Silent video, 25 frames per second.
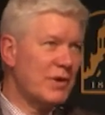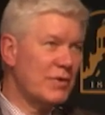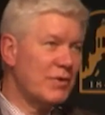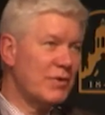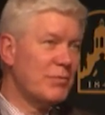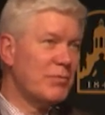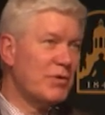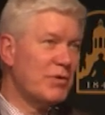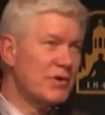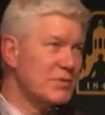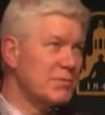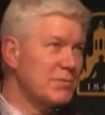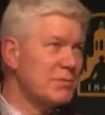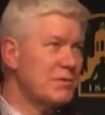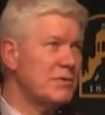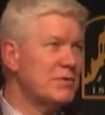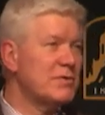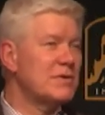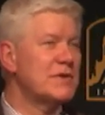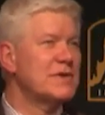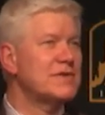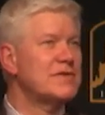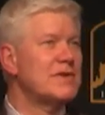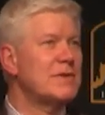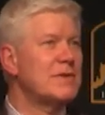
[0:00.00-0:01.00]
I thought possibly we were
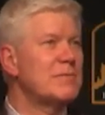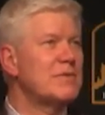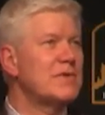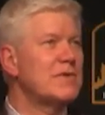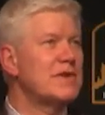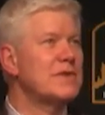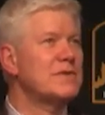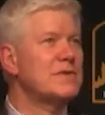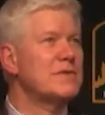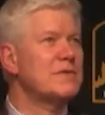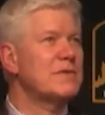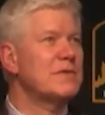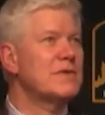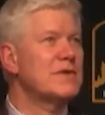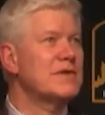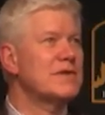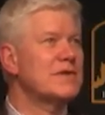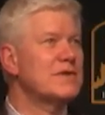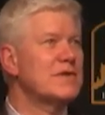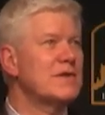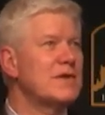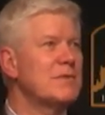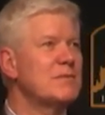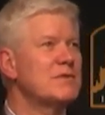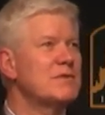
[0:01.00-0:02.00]
going somewhere else with this,
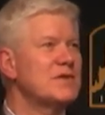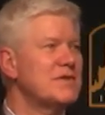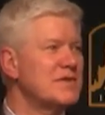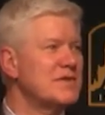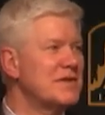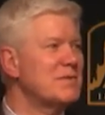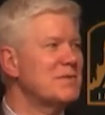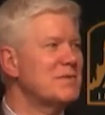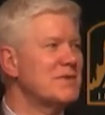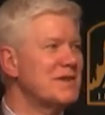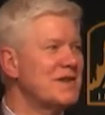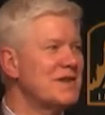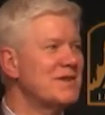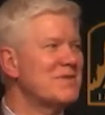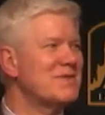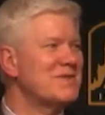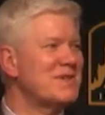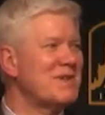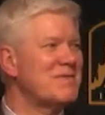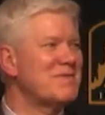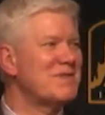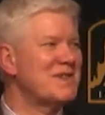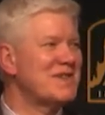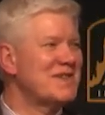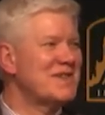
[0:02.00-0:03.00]
so let me just say what the other
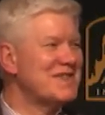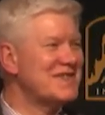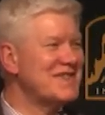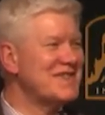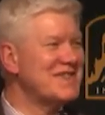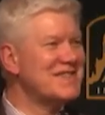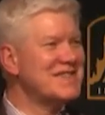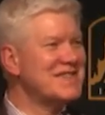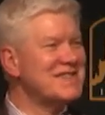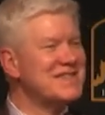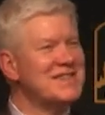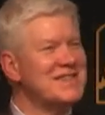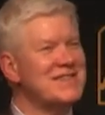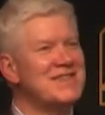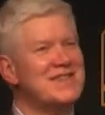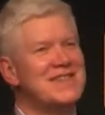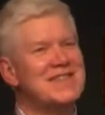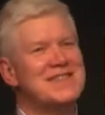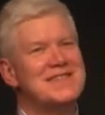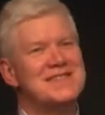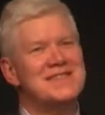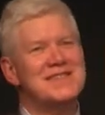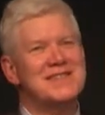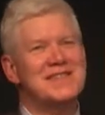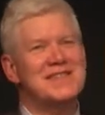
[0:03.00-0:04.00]
somewhere else is because it
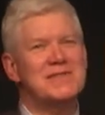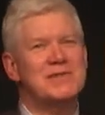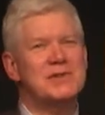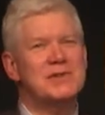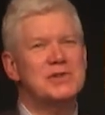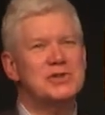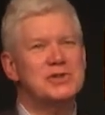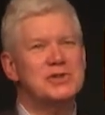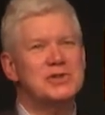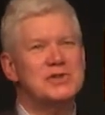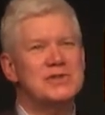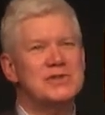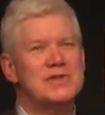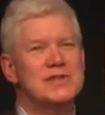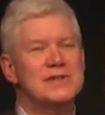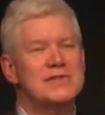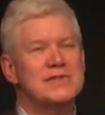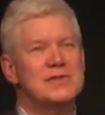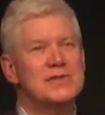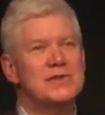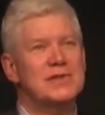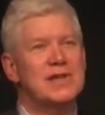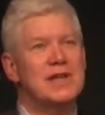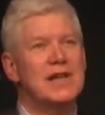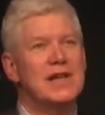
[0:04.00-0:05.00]
relates to the evolutionary
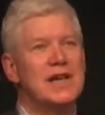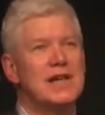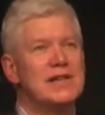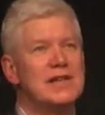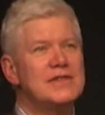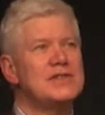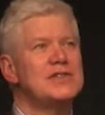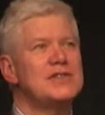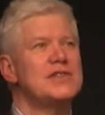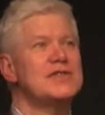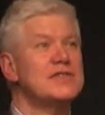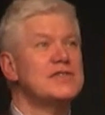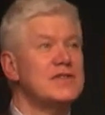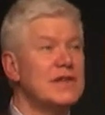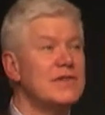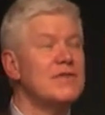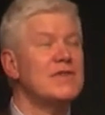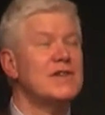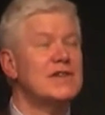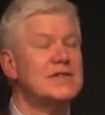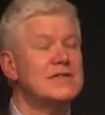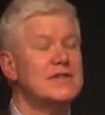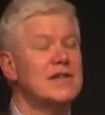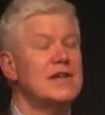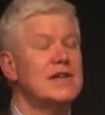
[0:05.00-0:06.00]
story. So, just to give
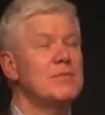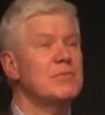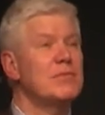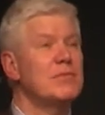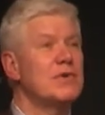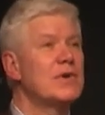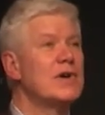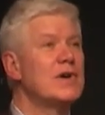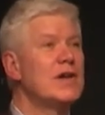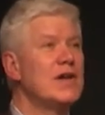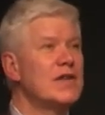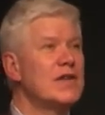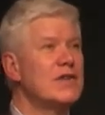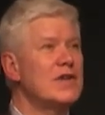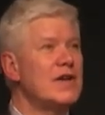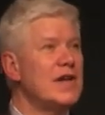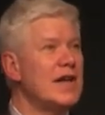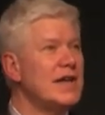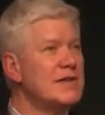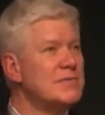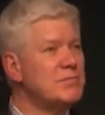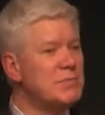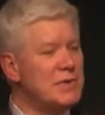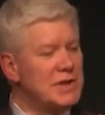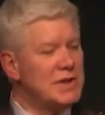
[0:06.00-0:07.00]
an example, there
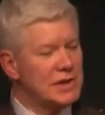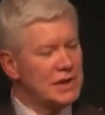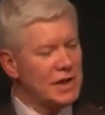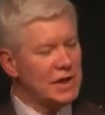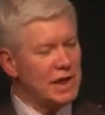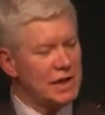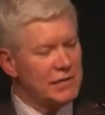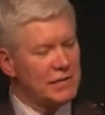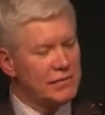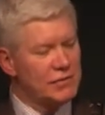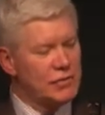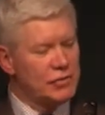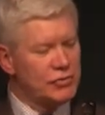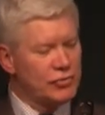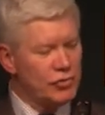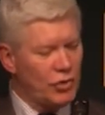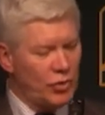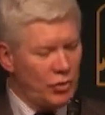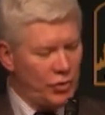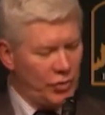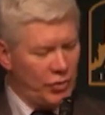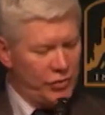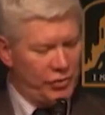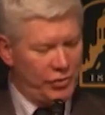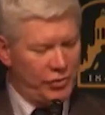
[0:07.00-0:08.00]
has been a kind of
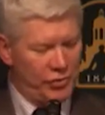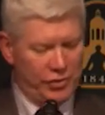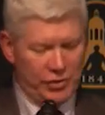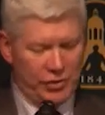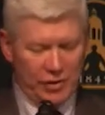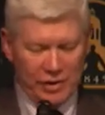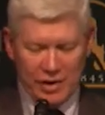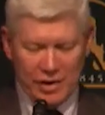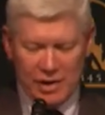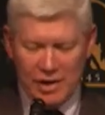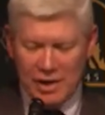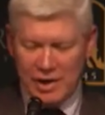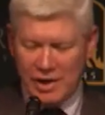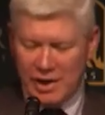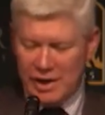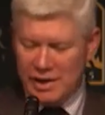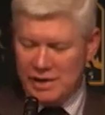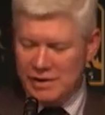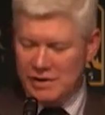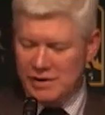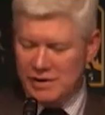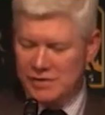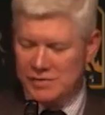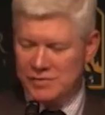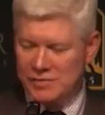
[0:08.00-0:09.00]
growth
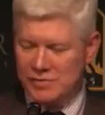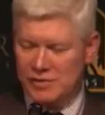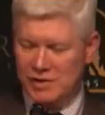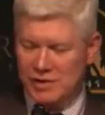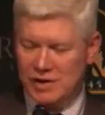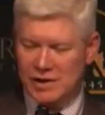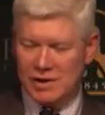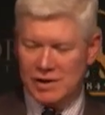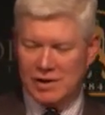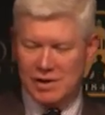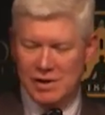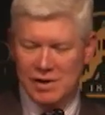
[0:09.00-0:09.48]
industry